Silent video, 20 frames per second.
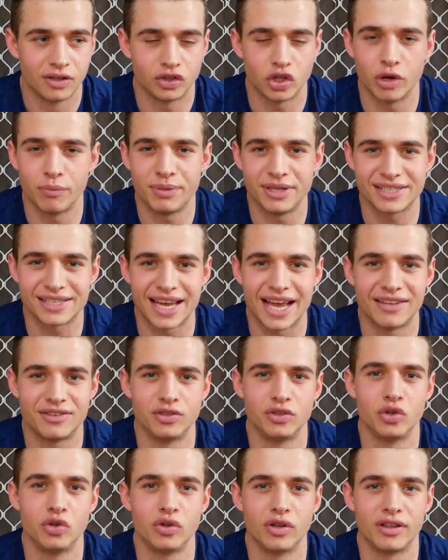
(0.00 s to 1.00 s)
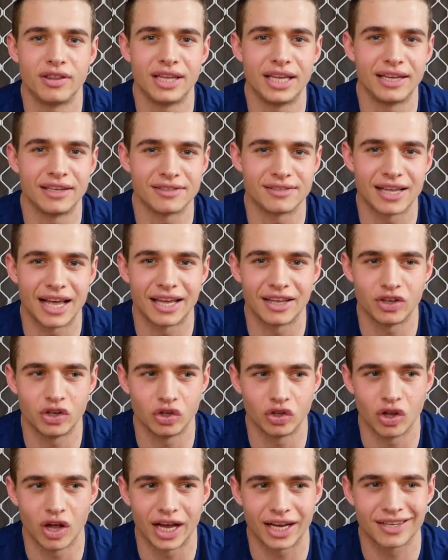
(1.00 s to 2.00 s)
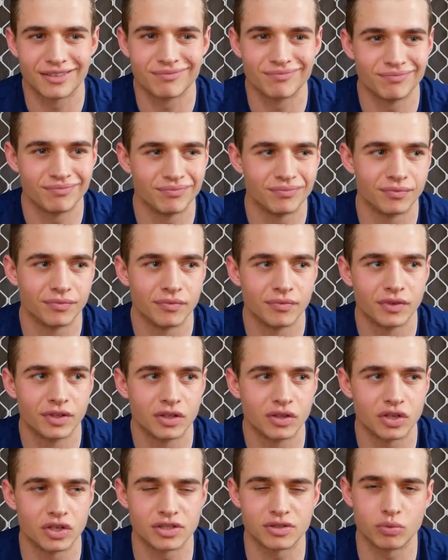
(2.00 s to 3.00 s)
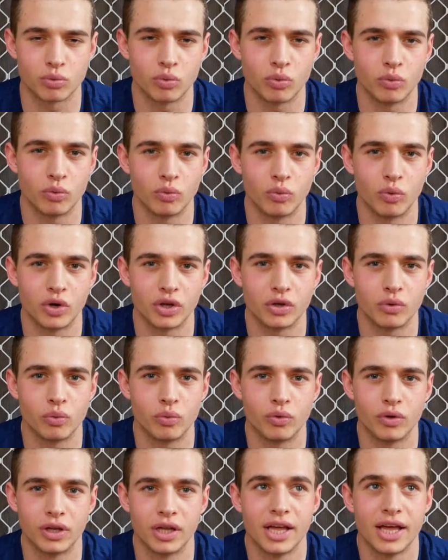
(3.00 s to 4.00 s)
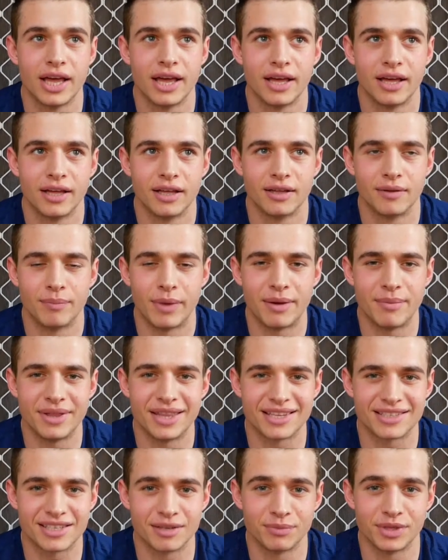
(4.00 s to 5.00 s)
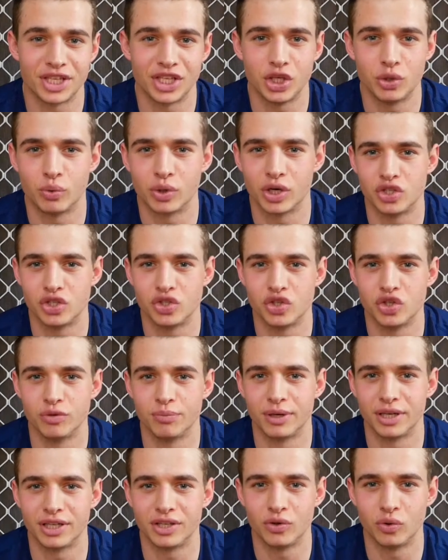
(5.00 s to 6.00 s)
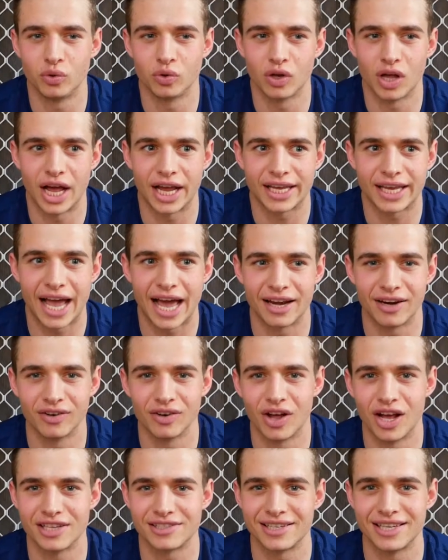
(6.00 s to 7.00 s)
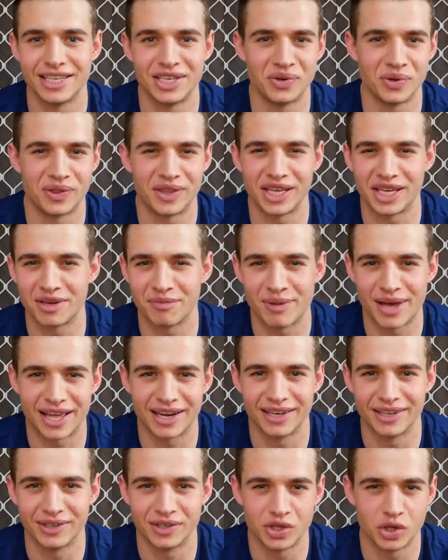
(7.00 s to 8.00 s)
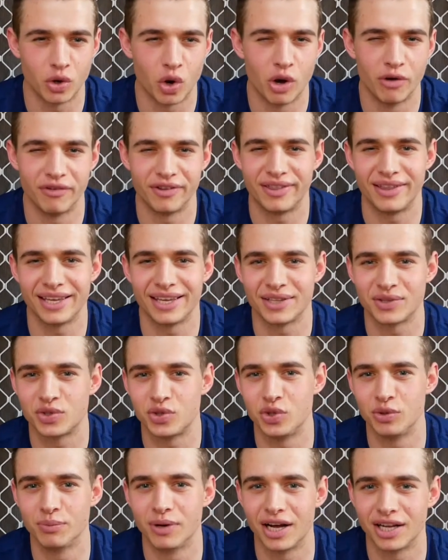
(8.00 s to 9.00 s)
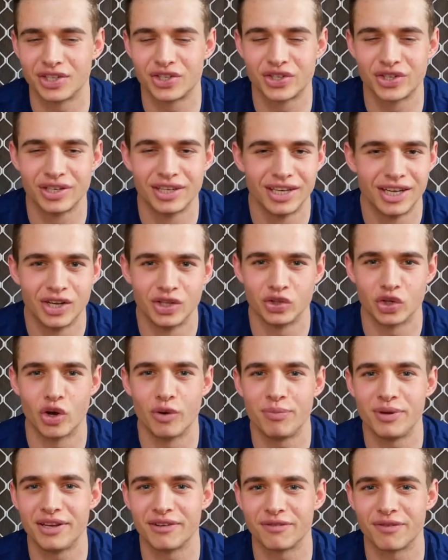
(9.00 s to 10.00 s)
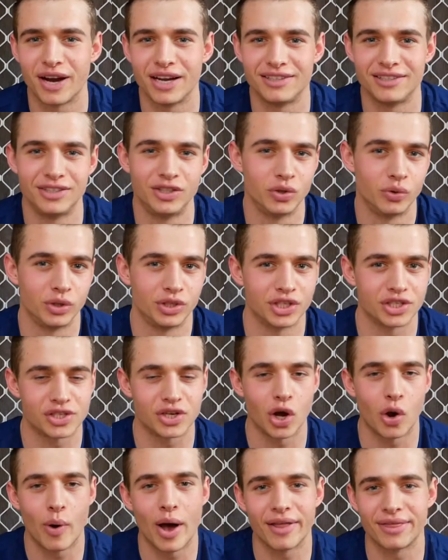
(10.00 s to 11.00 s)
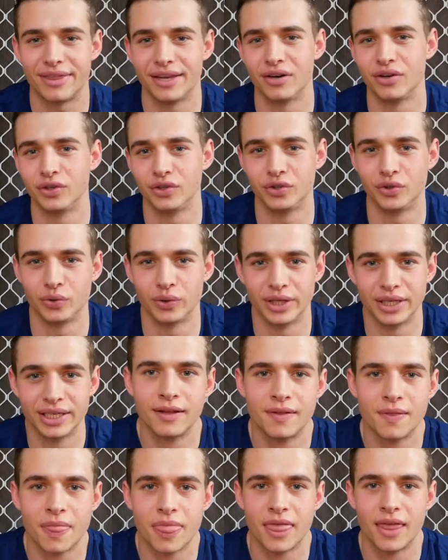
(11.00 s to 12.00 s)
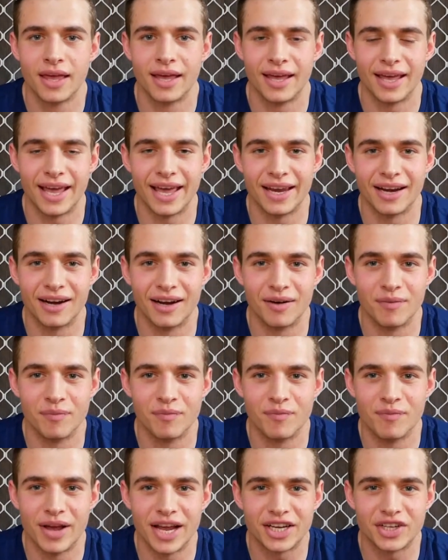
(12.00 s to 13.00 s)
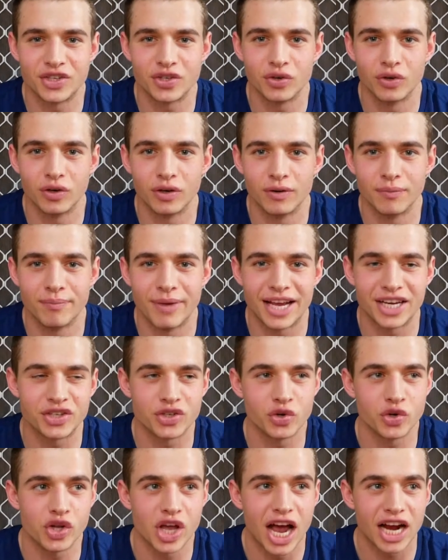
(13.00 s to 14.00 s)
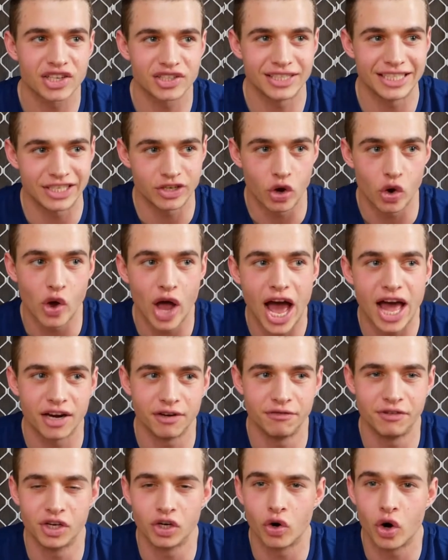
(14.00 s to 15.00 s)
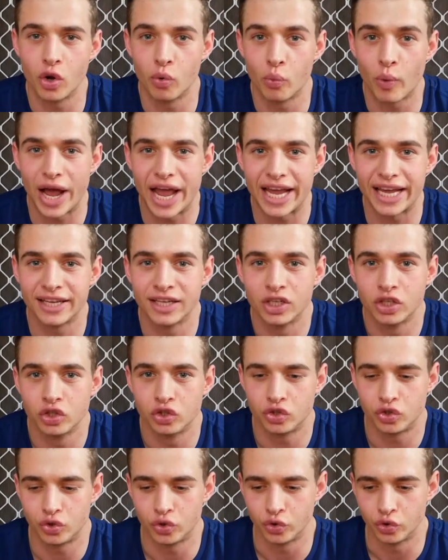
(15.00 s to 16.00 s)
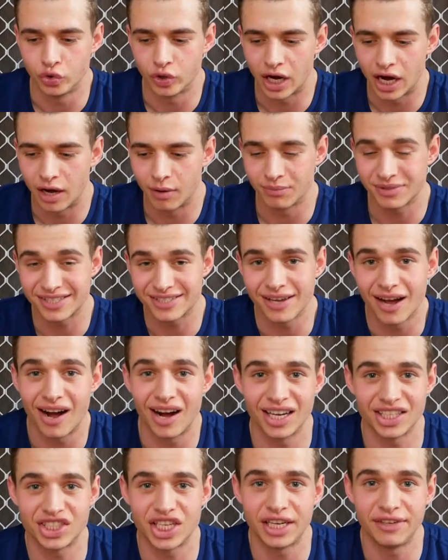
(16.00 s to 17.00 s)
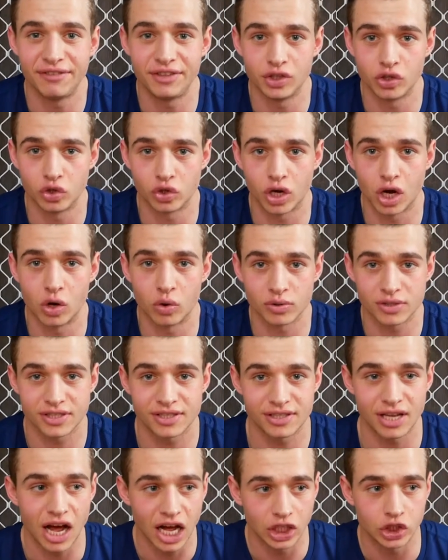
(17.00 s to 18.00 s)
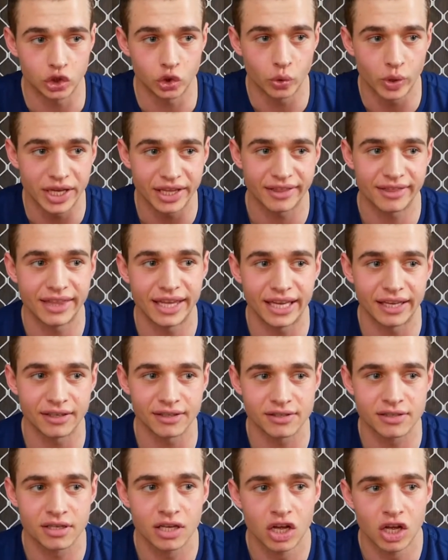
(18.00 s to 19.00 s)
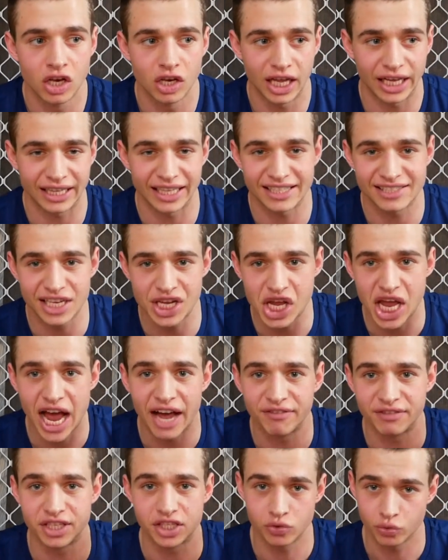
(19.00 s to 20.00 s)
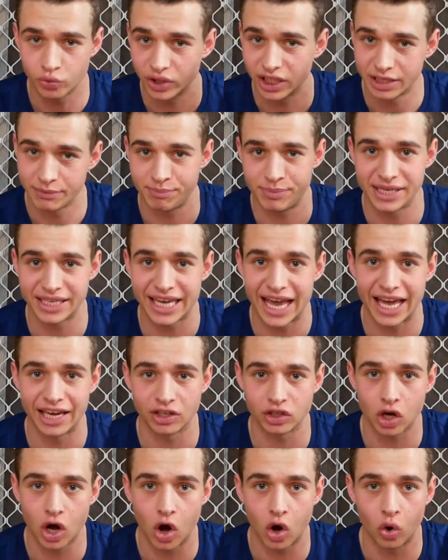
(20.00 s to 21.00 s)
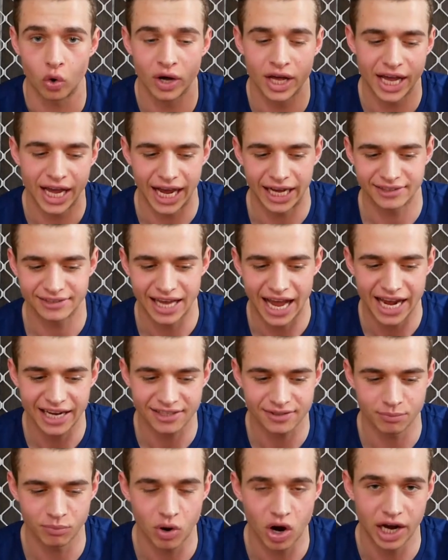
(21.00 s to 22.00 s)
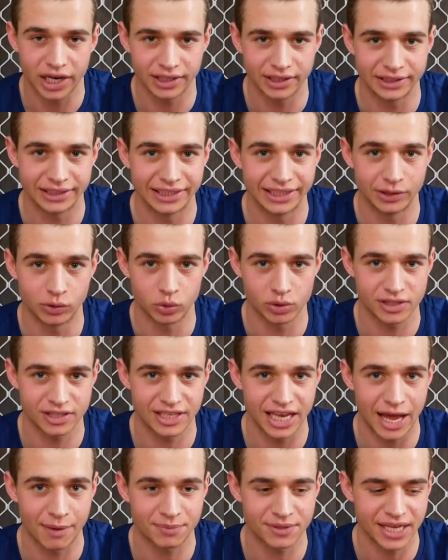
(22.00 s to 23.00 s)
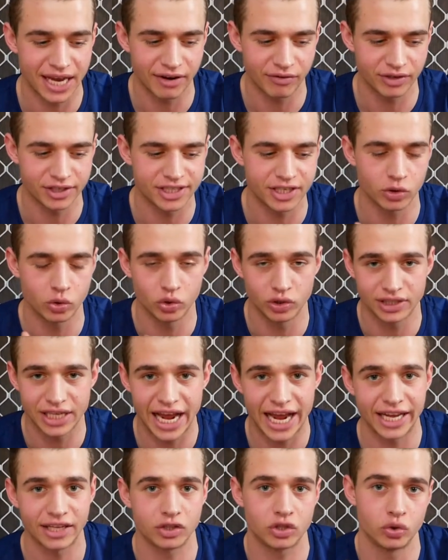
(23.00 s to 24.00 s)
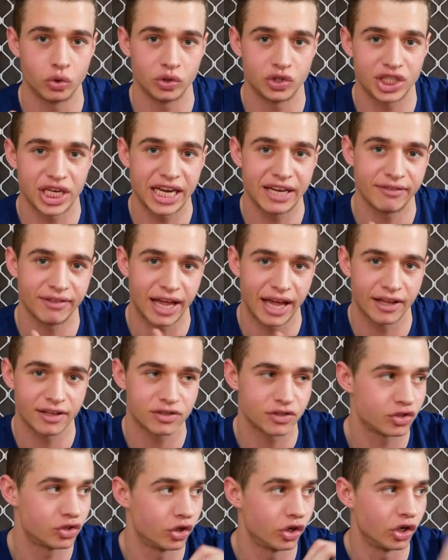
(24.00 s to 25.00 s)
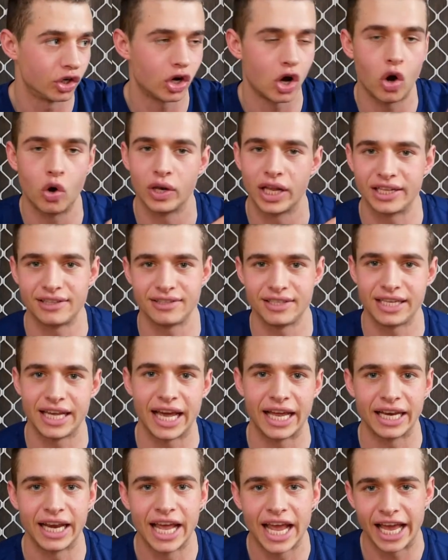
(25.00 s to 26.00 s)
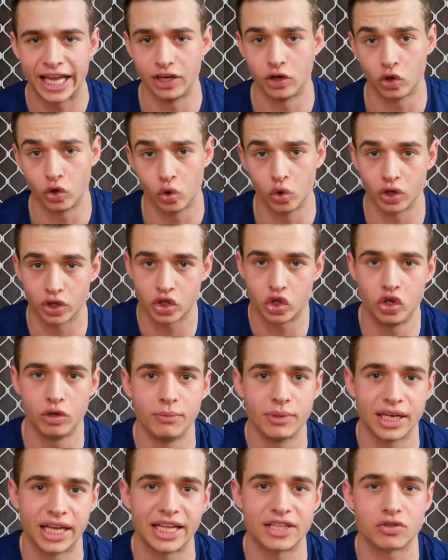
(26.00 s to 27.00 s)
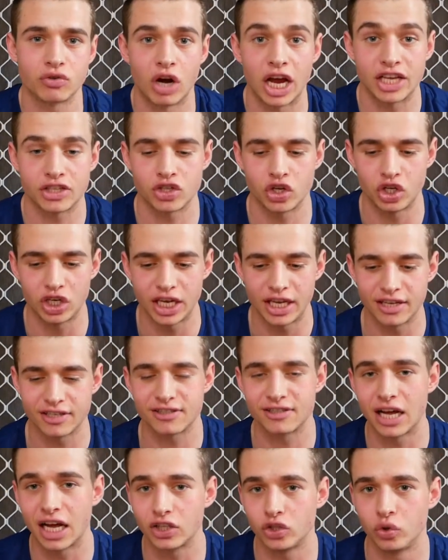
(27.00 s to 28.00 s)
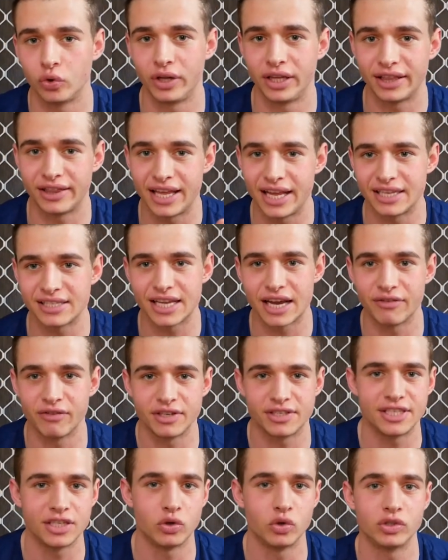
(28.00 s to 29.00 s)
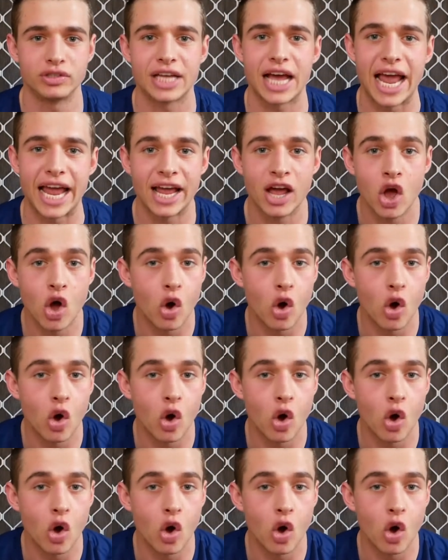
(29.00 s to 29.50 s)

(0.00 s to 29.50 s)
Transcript: Don't be scared to do the things that you like. Because maybe there's something you to do, but you'll like analyze it and you'll think about it, you'll overthink it too much. Don't be afraid to do it, just go out there and do it. And make sure you actually go out of your own way to start achieving your goals. Start doing things, like let's say you have this really big end goal. It takes minor little steps every single day to achieve that certain goal at the end, and it all accumulates, right? So you need to start doing things every single day.